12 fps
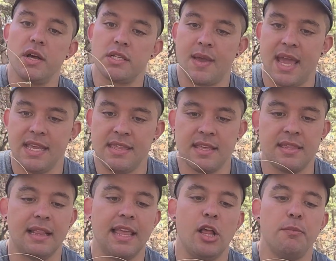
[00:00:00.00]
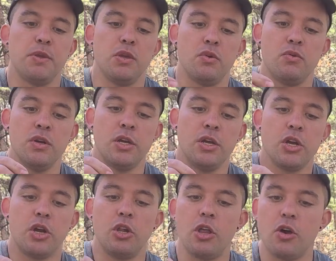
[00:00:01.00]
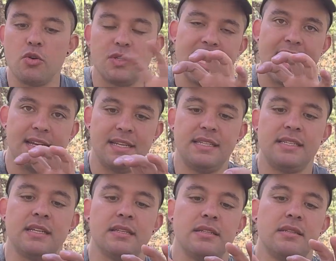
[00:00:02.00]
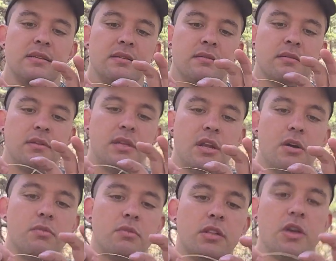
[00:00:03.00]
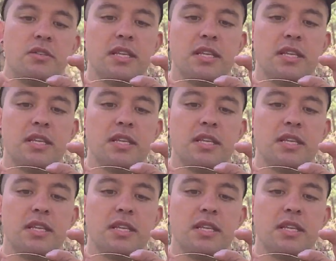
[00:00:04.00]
So anything that'll help you close that distance, close the